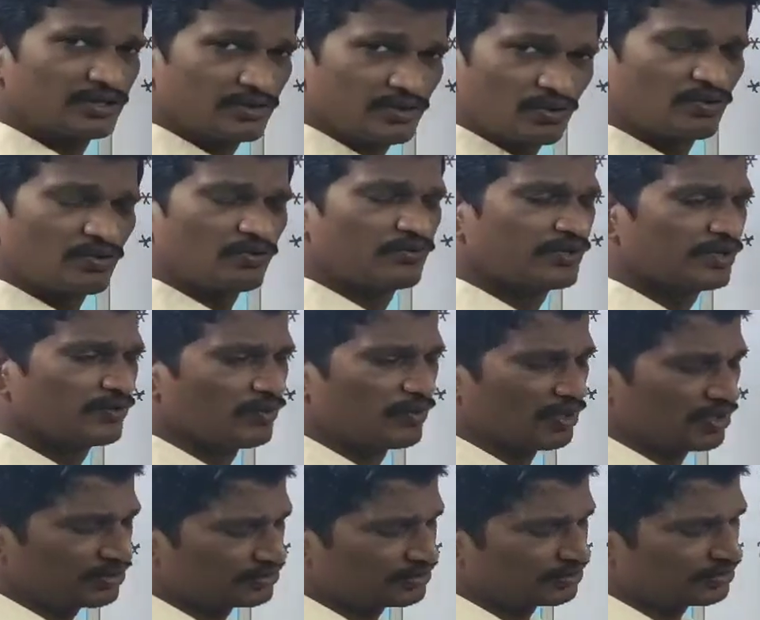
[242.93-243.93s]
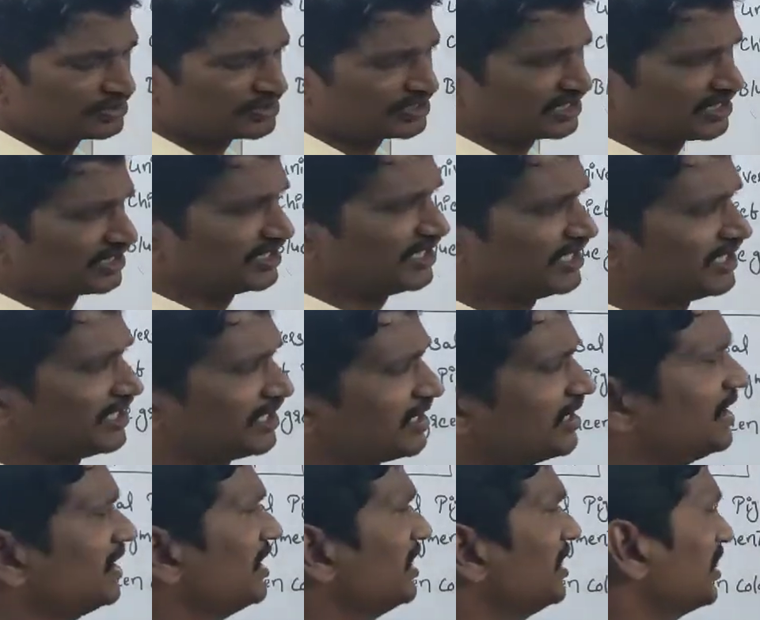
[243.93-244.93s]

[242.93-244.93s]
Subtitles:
the chlorophyll molecules are there,